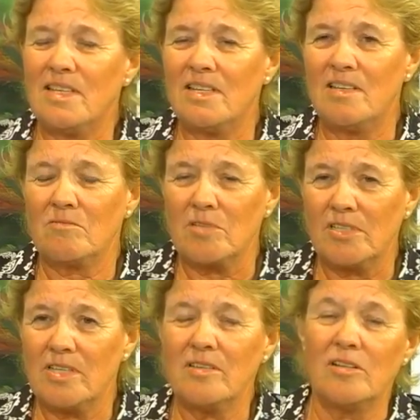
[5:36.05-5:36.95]
and it
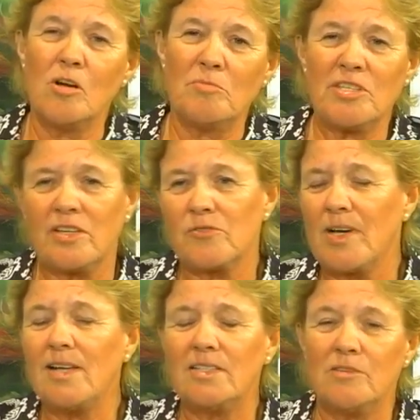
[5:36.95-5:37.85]
really, you know,
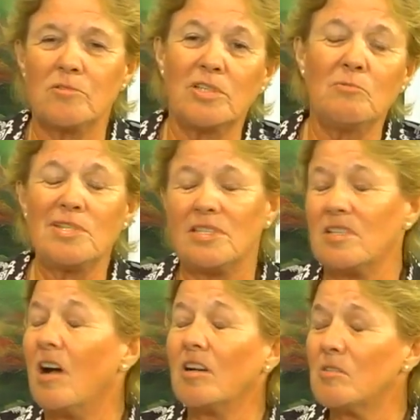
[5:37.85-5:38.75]
homosexuality really wasn't
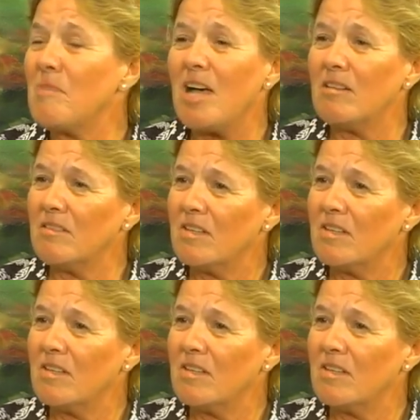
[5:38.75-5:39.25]
talked about